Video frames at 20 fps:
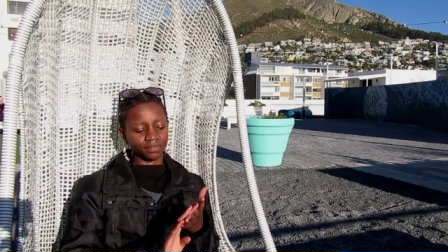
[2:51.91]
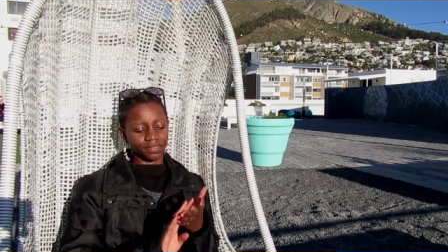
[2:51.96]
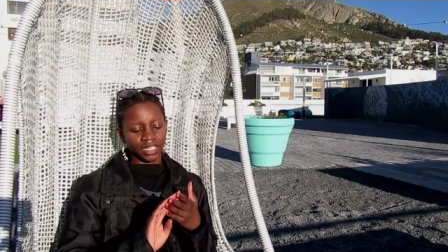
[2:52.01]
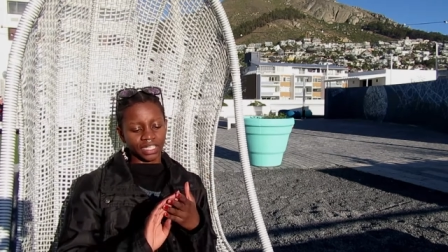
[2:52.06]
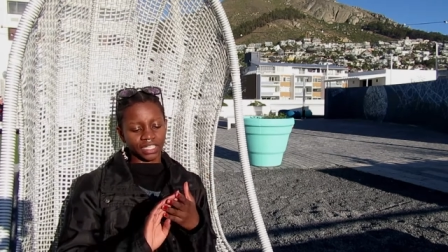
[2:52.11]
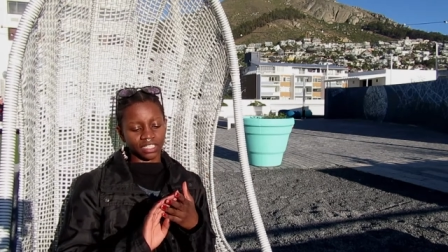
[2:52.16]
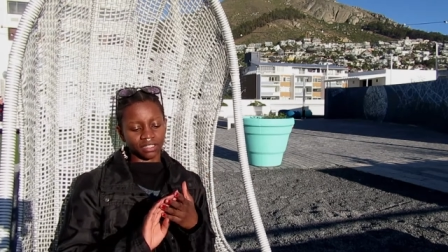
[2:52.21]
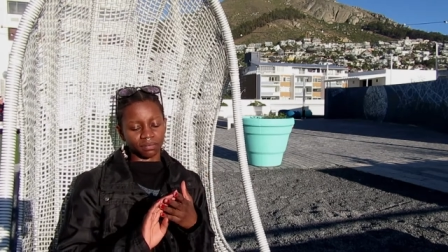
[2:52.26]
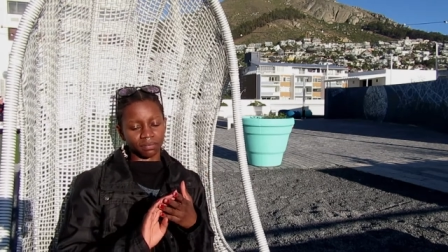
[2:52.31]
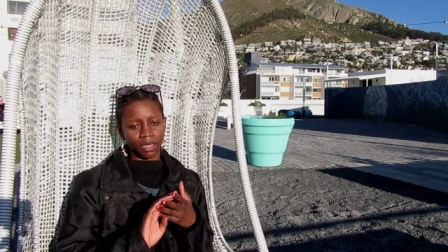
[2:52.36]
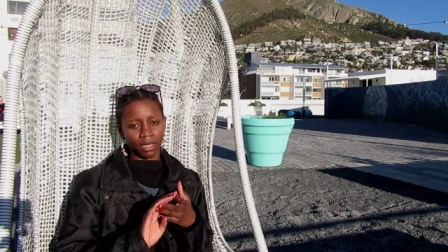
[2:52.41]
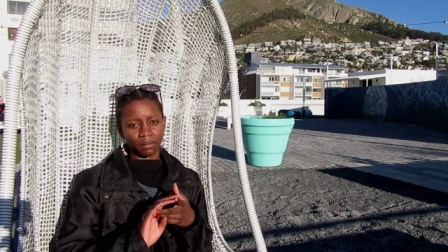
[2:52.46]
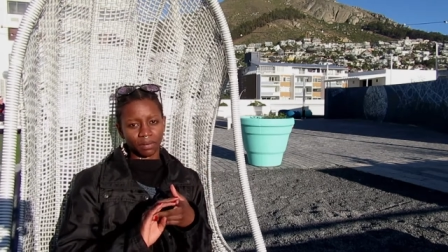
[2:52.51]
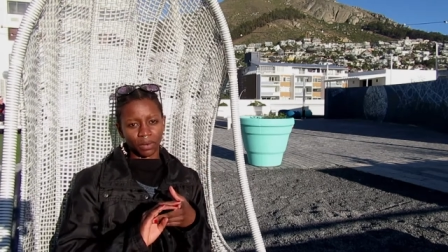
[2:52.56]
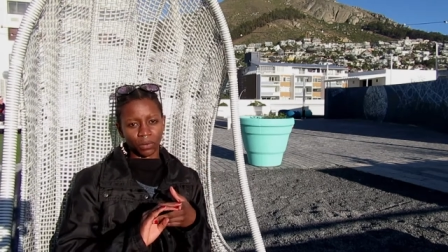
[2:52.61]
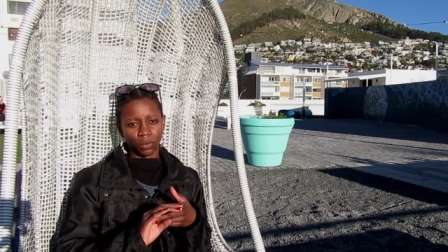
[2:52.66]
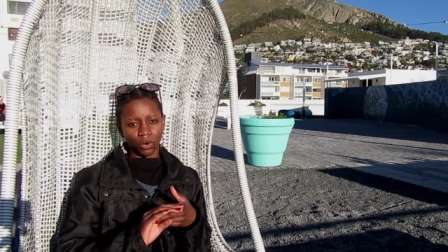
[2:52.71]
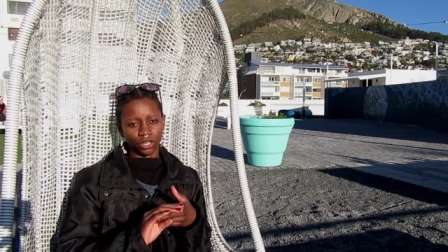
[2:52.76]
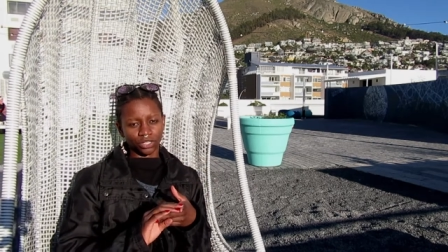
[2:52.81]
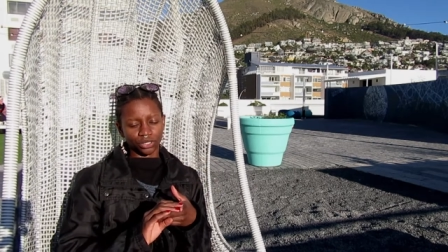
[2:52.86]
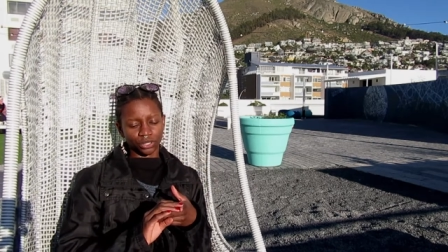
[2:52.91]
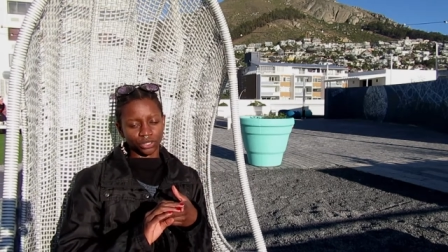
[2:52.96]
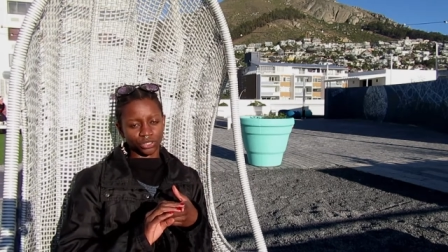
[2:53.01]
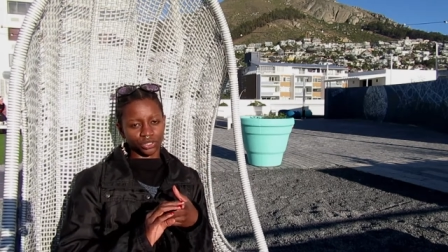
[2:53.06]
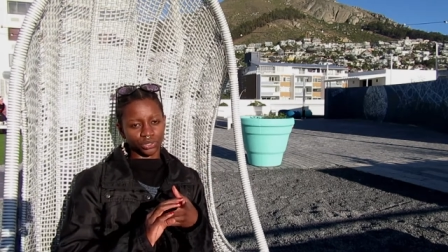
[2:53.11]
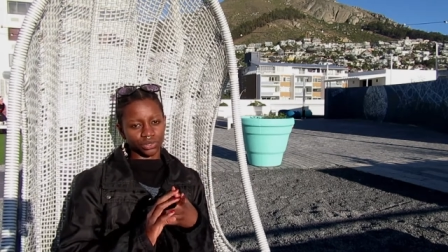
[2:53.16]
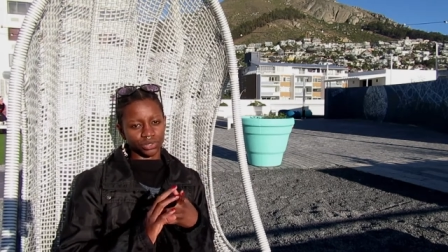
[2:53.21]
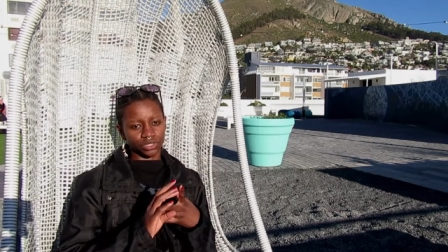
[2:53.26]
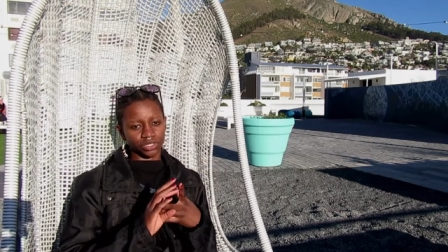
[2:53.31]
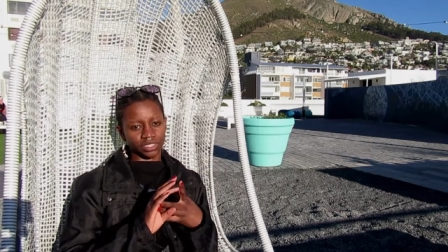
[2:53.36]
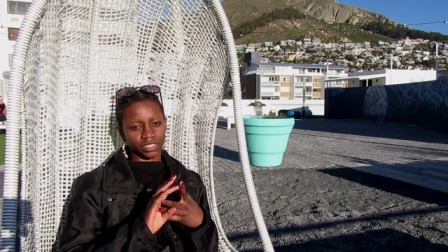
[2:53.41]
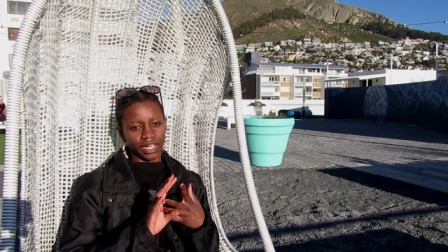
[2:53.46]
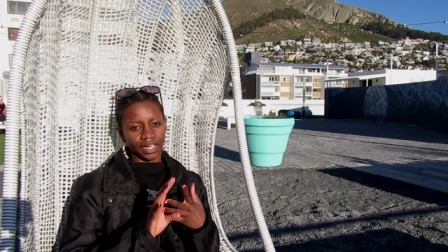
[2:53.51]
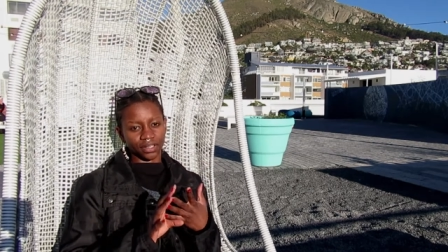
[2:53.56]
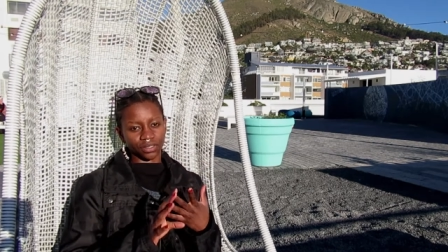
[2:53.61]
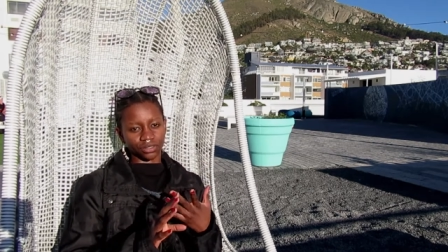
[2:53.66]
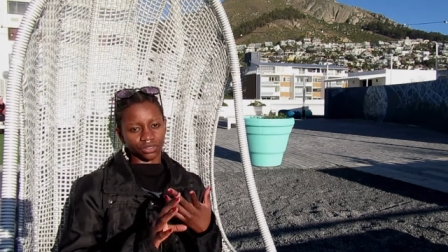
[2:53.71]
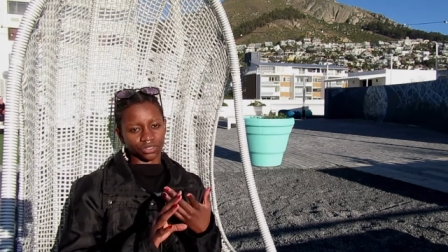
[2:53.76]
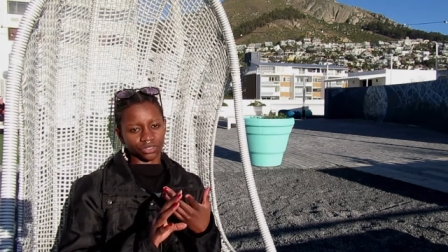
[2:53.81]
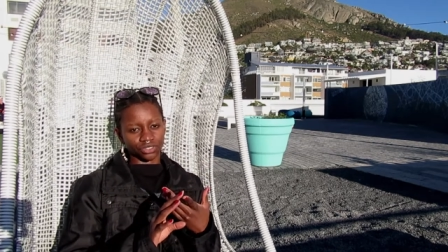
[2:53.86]
and maybe one or two
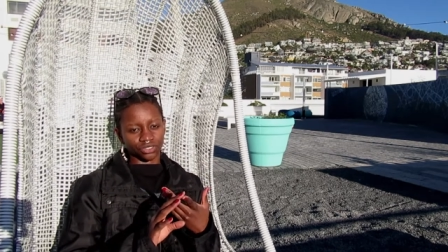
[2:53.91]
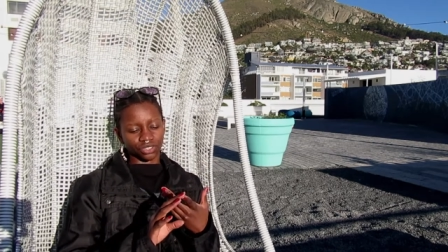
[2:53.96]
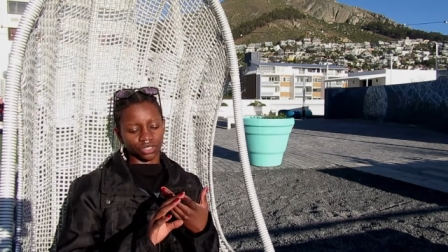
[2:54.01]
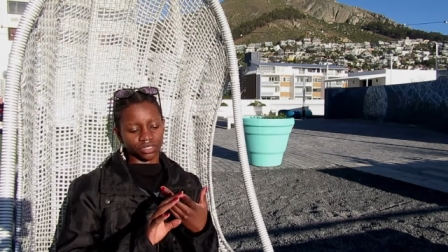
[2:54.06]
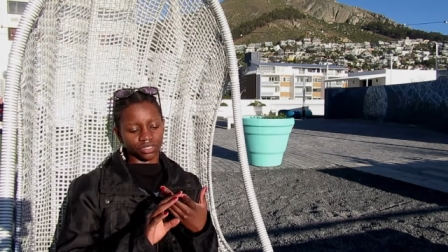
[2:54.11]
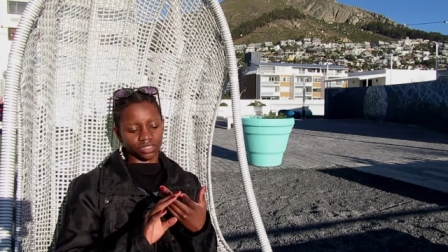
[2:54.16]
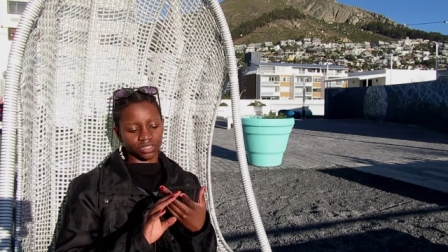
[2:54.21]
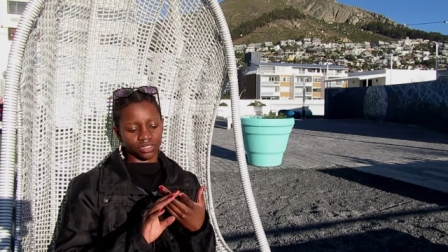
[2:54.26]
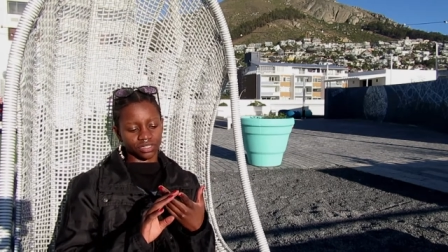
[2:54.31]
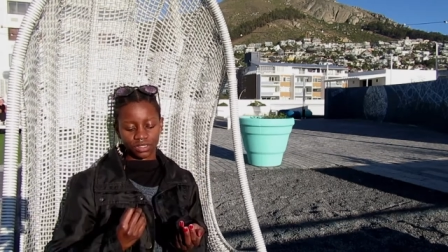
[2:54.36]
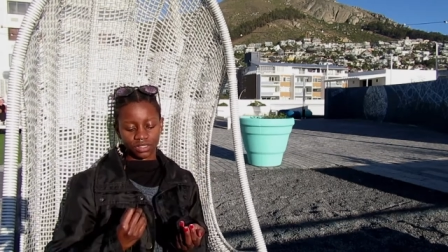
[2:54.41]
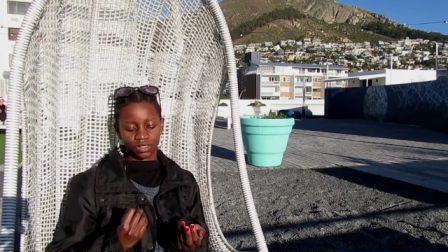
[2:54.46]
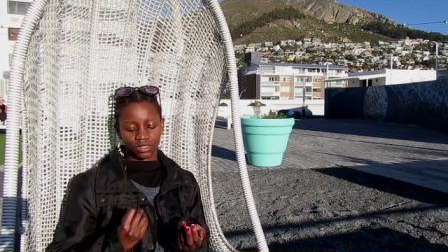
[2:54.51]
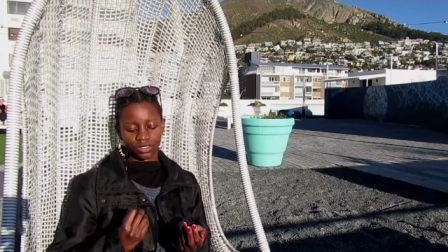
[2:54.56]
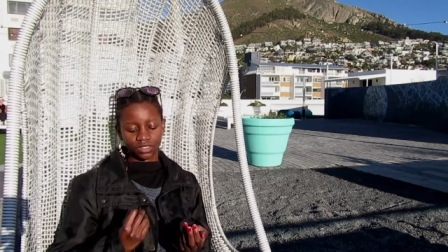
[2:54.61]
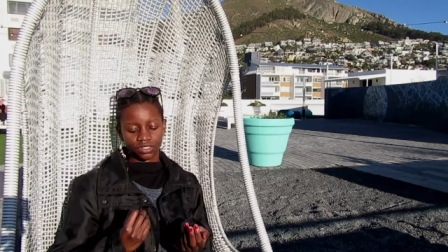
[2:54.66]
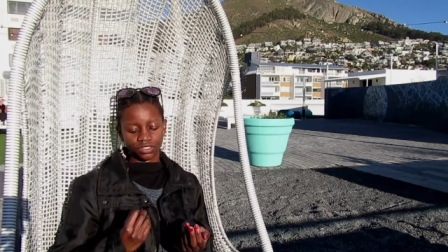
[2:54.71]
styled shots.